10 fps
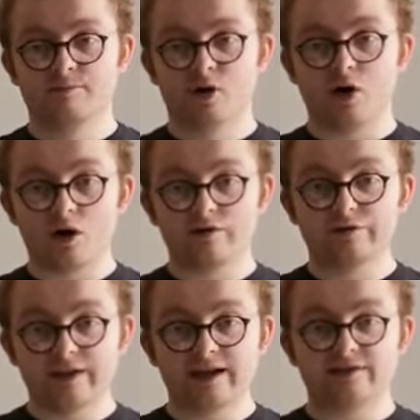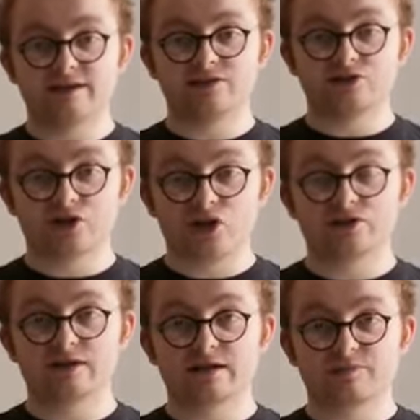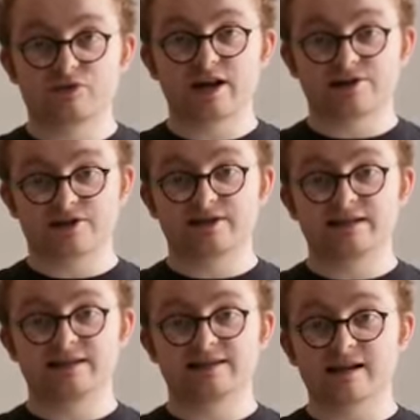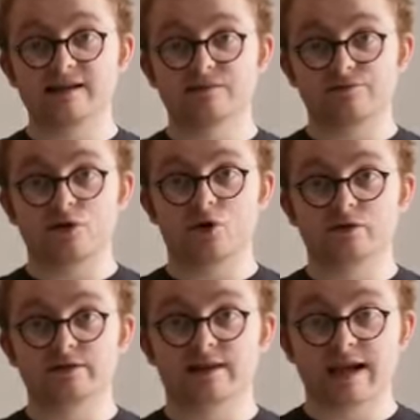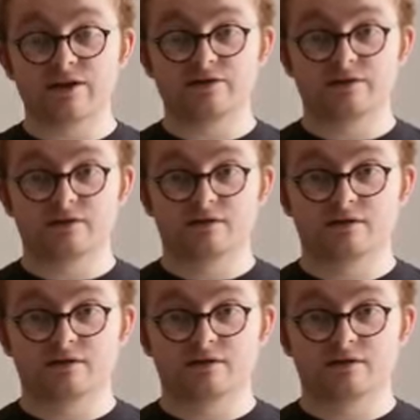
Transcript: but our faith is just as precious in the sight of God as theirs.